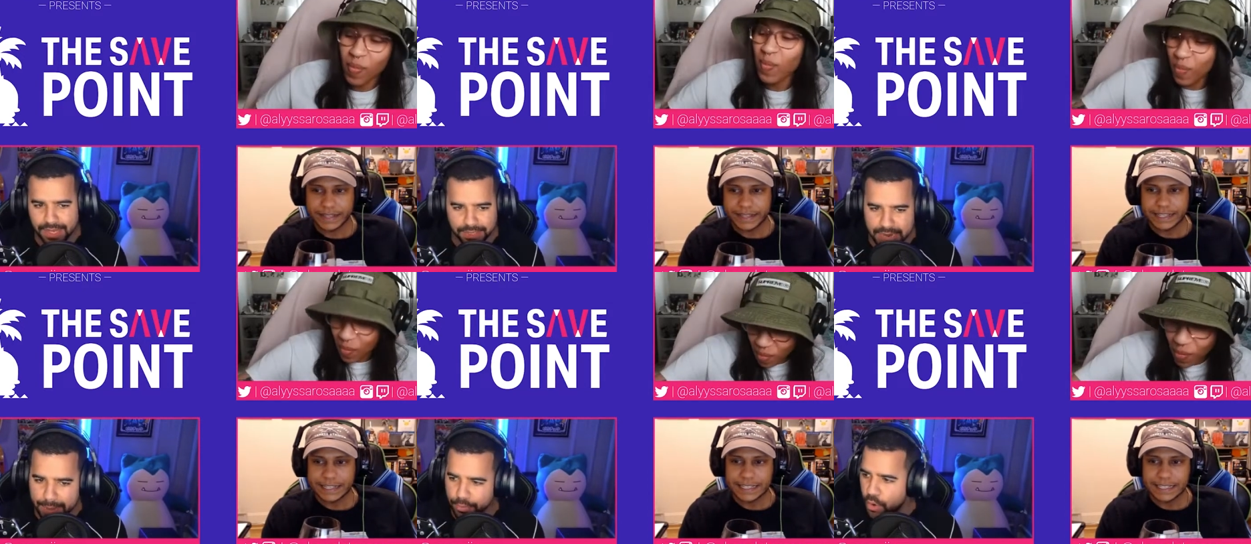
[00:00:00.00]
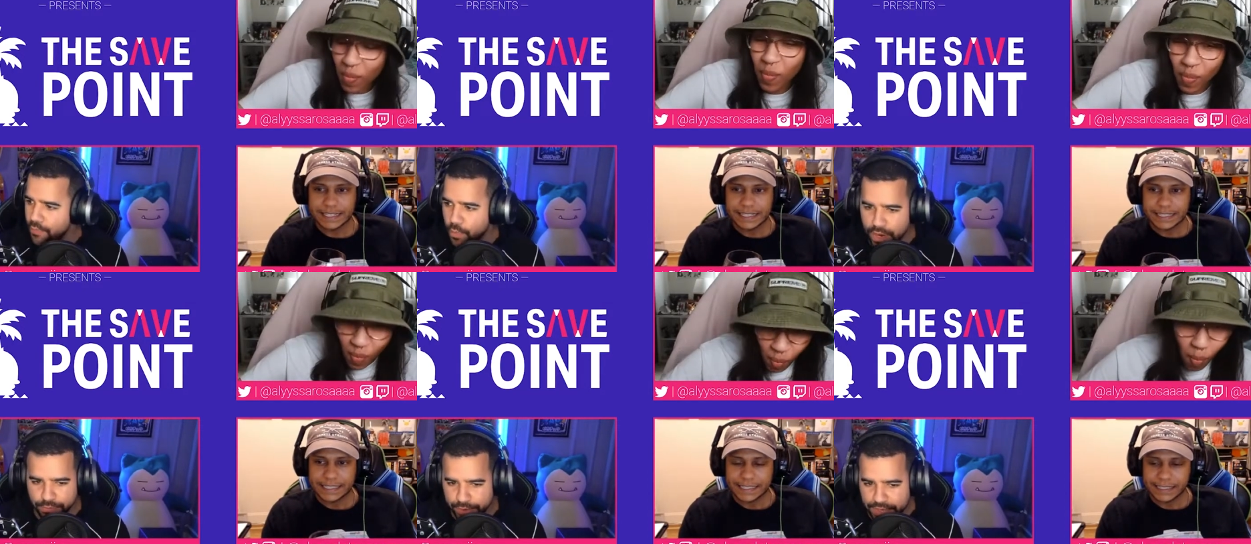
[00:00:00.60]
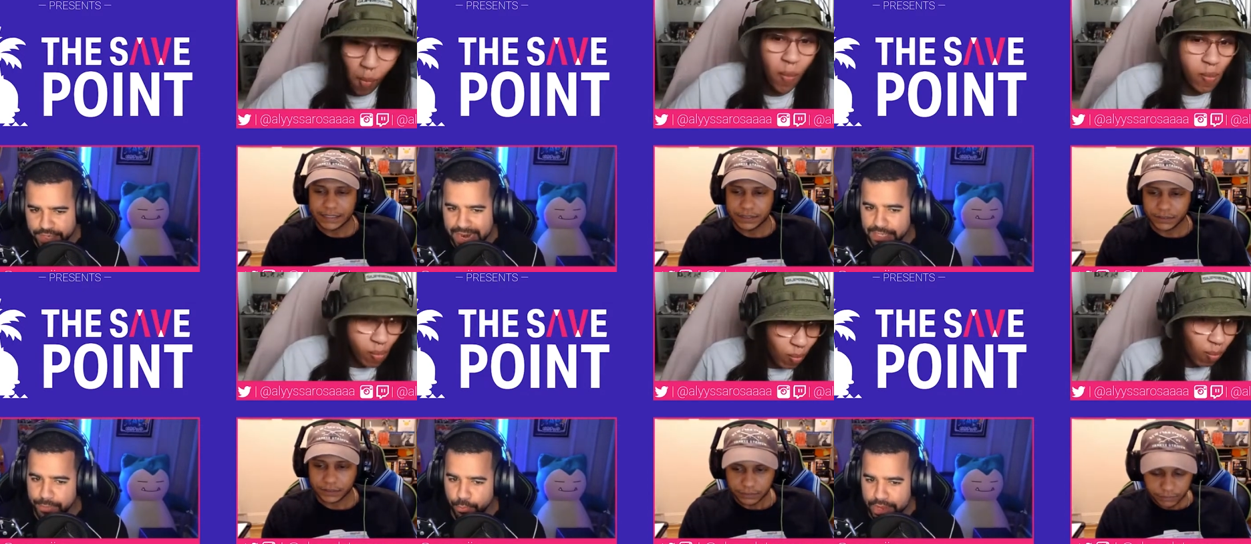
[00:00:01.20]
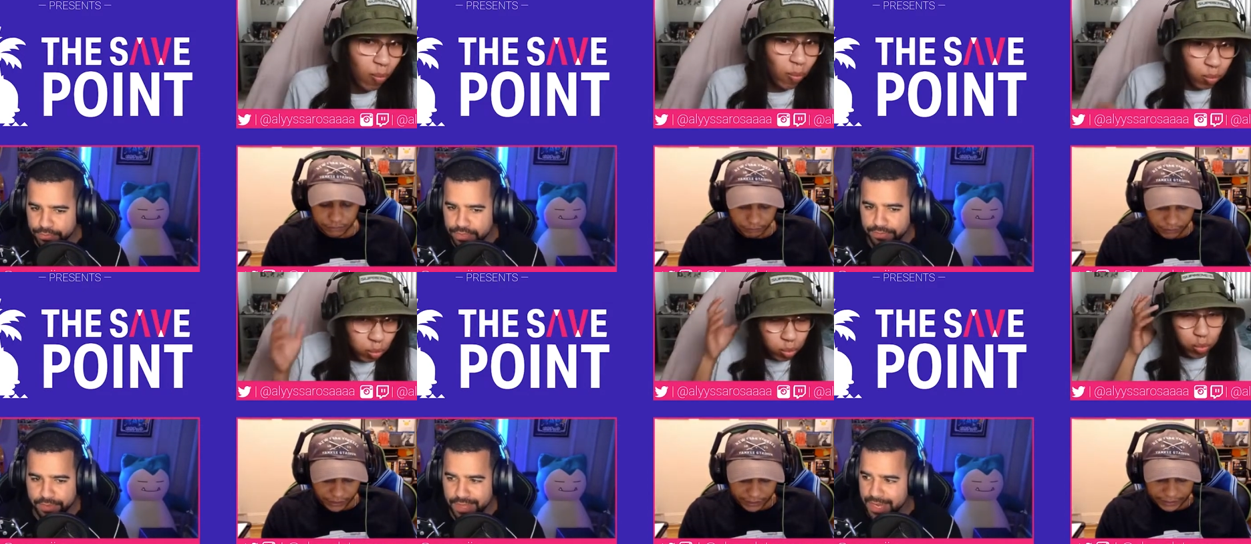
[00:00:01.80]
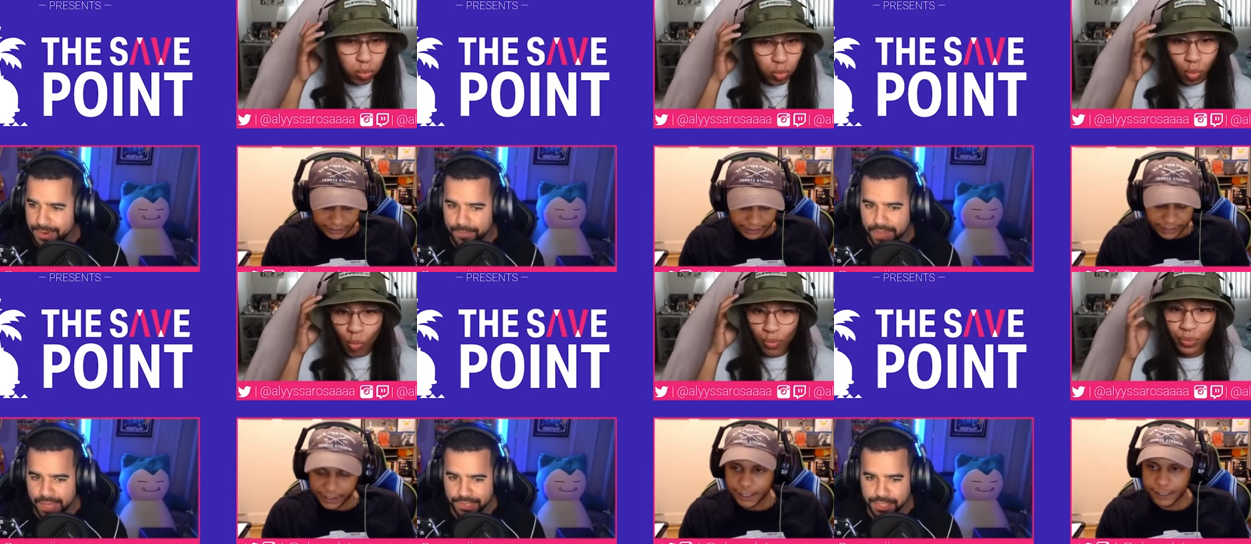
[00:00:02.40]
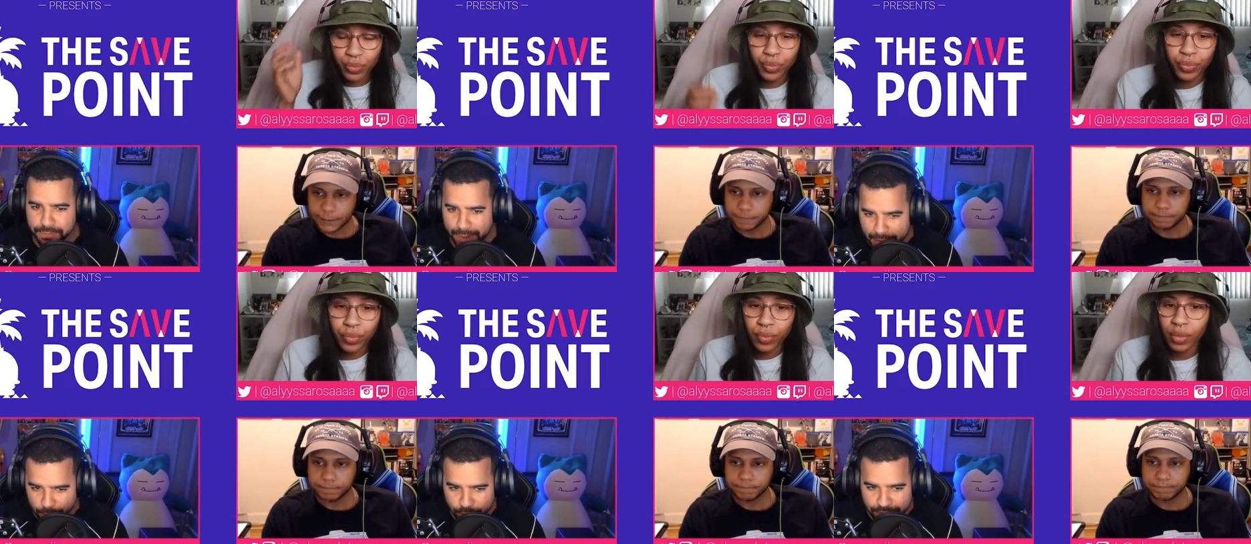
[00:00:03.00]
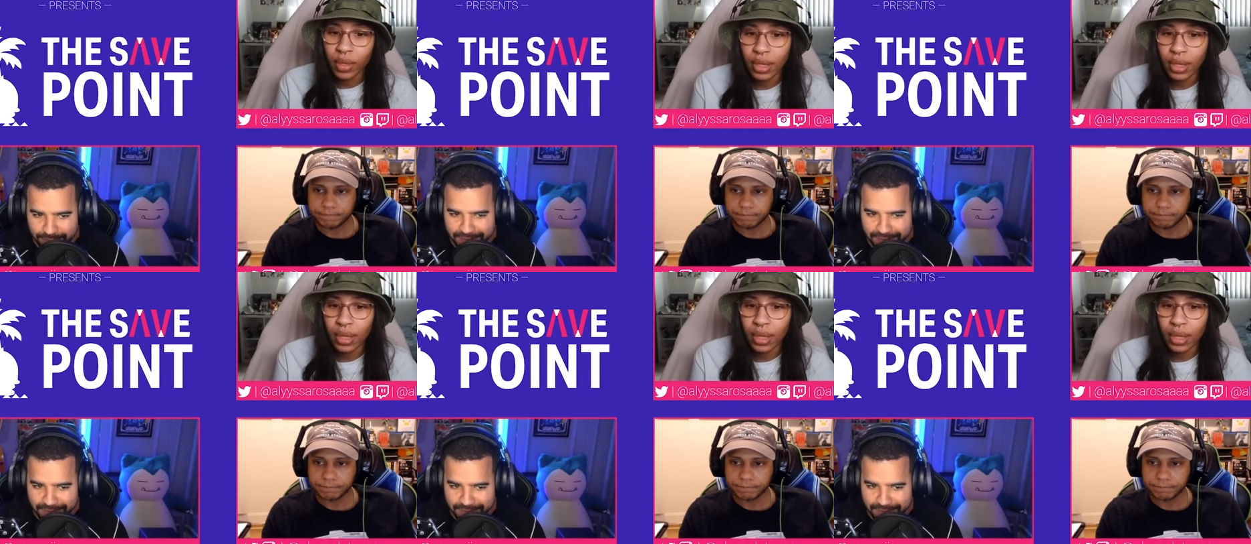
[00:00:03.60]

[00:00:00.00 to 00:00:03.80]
Speaker 1: Diablo, Overwatch franchise, but we have to think Spyro,